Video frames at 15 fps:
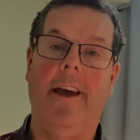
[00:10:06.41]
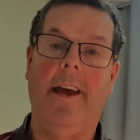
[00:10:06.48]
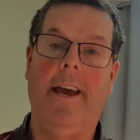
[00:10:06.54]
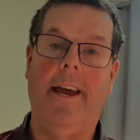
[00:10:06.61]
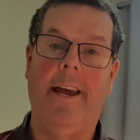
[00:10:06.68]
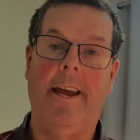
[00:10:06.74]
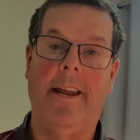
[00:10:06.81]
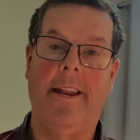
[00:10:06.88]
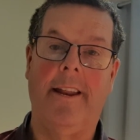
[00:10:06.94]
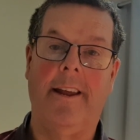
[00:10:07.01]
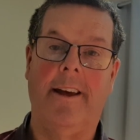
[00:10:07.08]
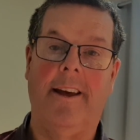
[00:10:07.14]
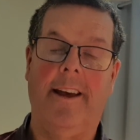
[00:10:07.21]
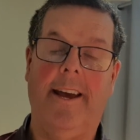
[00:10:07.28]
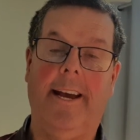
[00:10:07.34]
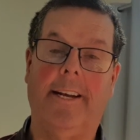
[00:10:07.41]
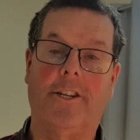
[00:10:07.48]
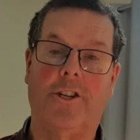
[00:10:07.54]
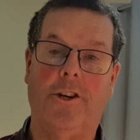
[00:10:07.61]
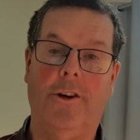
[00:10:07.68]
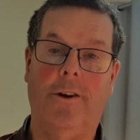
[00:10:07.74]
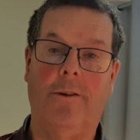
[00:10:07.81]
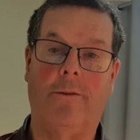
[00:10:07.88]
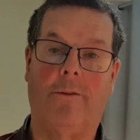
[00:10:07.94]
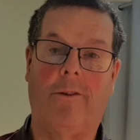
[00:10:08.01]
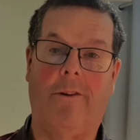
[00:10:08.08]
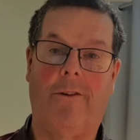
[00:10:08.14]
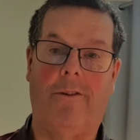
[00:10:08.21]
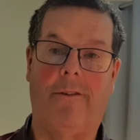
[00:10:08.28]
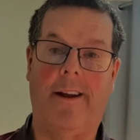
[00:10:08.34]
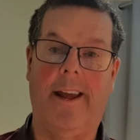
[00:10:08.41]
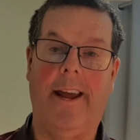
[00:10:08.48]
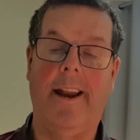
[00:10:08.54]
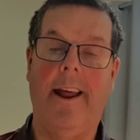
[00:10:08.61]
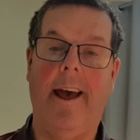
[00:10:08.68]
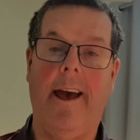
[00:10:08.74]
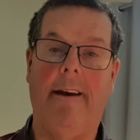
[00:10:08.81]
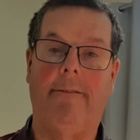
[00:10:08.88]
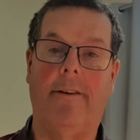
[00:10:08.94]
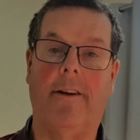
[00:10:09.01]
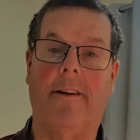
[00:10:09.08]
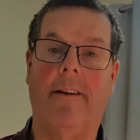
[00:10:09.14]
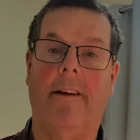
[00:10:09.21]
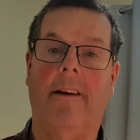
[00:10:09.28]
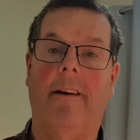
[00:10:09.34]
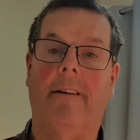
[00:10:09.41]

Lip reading: in eternal glory in heaven